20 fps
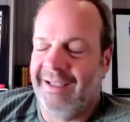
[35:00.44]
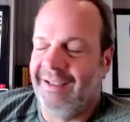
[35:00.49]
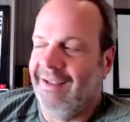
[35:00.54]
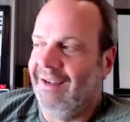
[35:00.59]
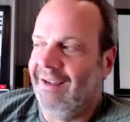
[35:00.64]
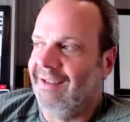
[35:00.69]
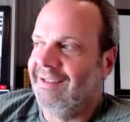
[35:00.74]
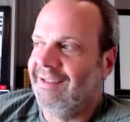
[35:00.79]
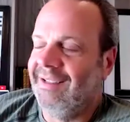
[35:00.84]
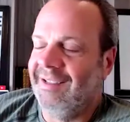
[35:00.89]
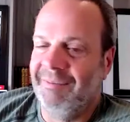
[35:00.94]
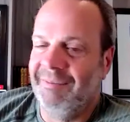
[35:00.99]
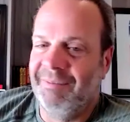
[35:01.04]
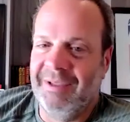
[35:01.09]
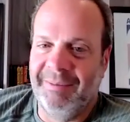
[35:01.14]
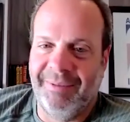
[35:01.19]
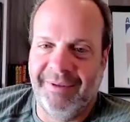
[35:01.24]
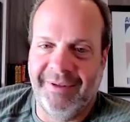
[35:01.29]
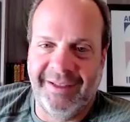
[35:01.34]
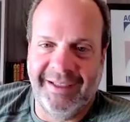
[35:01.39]
along to the
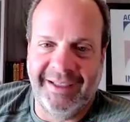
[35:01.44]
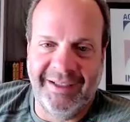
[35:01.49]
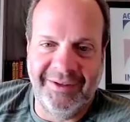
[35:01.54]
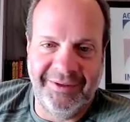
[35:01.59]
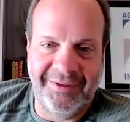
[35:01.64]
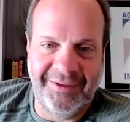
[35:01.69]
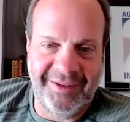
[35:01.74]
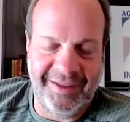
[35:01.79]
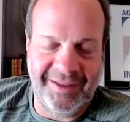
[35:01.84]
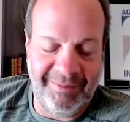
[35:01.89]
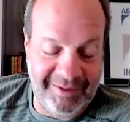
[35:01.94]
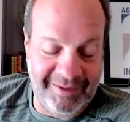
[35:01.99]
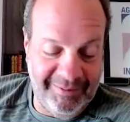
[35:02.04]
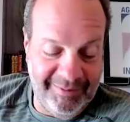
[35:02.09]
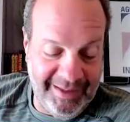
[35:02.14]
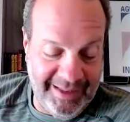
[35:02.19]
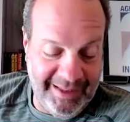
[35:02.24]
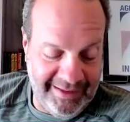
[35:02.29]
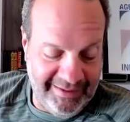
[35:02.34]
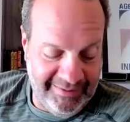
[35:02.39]
people that can do something
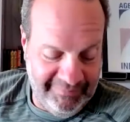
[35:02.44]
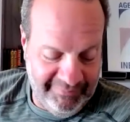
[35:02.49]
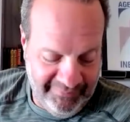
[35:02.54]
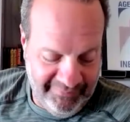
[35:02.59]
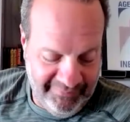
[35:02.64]
about it.